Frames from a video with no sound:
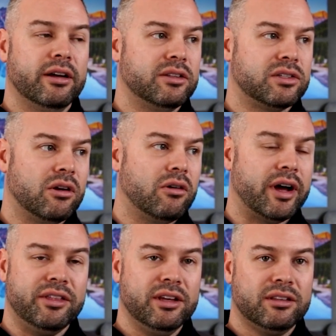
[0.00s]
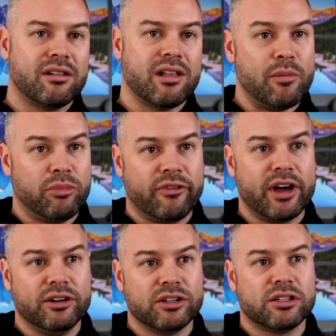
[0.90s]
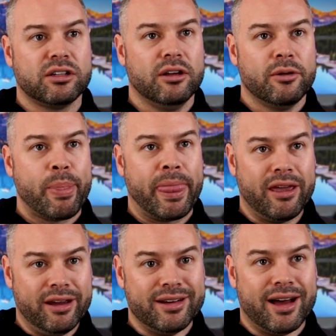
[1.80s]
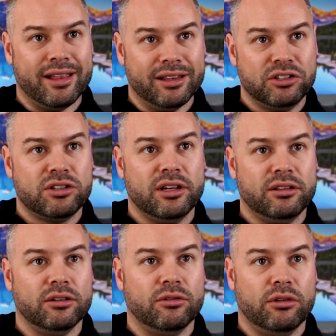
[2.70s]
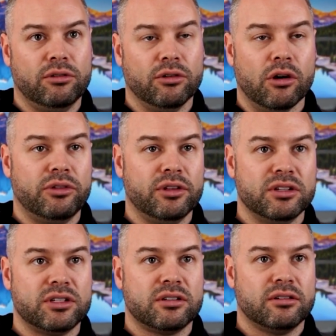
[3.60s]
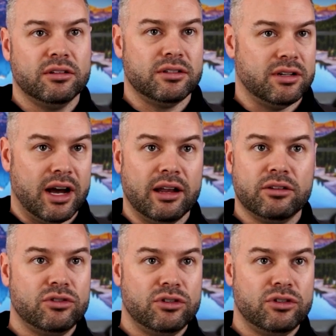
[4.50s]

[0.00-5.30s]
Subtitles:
And so I think the cloud providers acknowledge that the growth is not